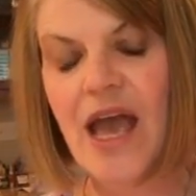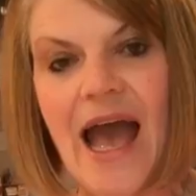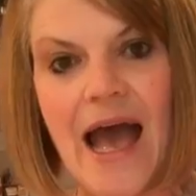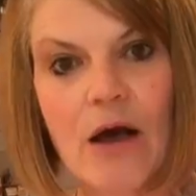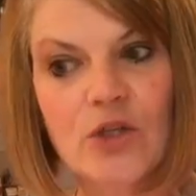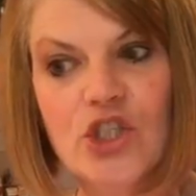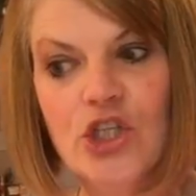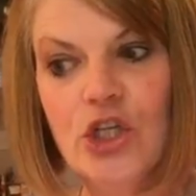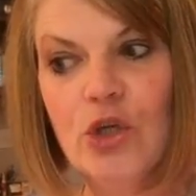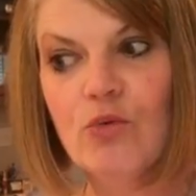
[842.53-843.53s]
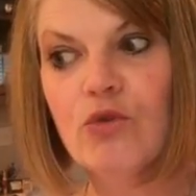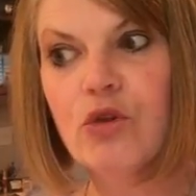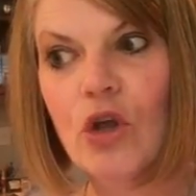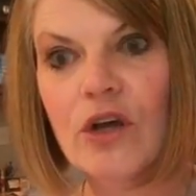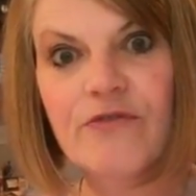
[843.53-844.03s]
how to
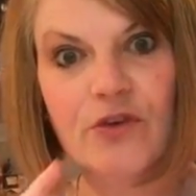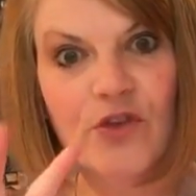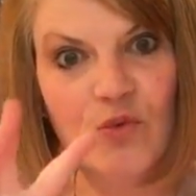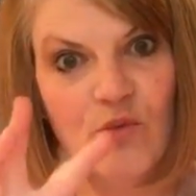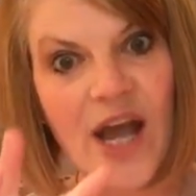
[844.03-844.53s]
look for the